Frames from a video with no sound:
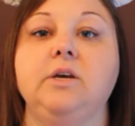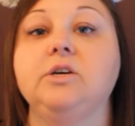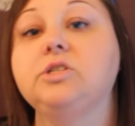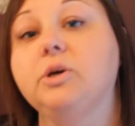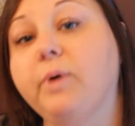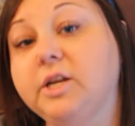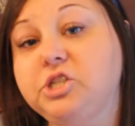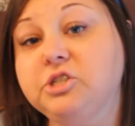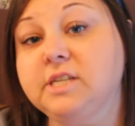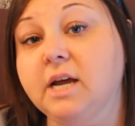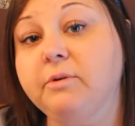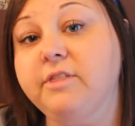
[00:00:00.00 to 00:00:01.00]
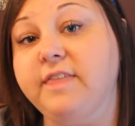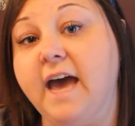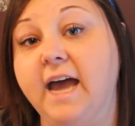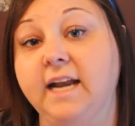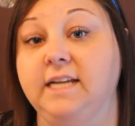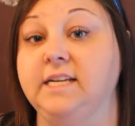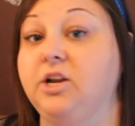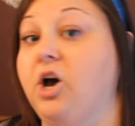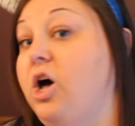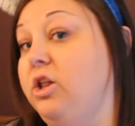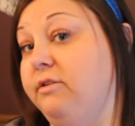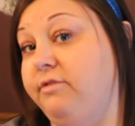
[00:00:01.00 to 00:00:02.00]
So once you're done with that, and I did
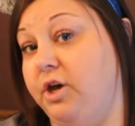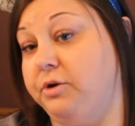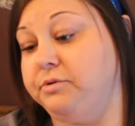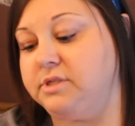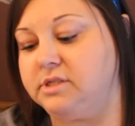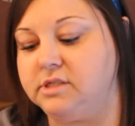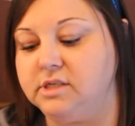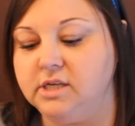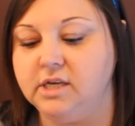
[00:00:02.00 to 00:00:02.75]
all of those,